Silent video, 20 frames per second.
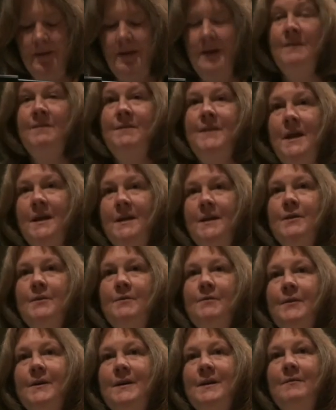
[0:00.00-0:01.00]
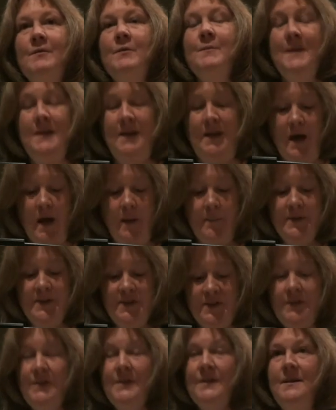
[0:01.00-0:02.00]
And thank you for giving me the
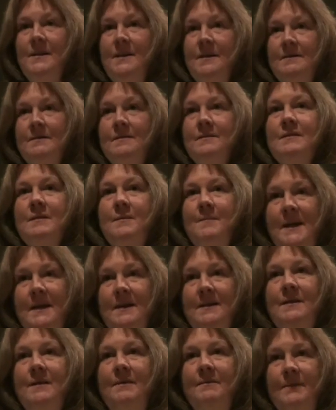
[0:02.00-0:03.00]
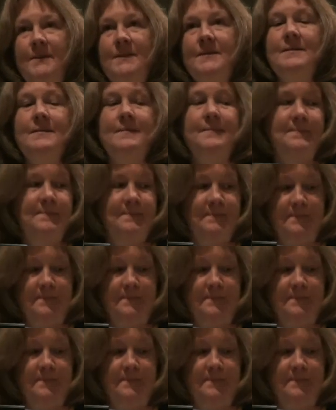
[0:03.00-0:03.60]
opportunities to make a difference.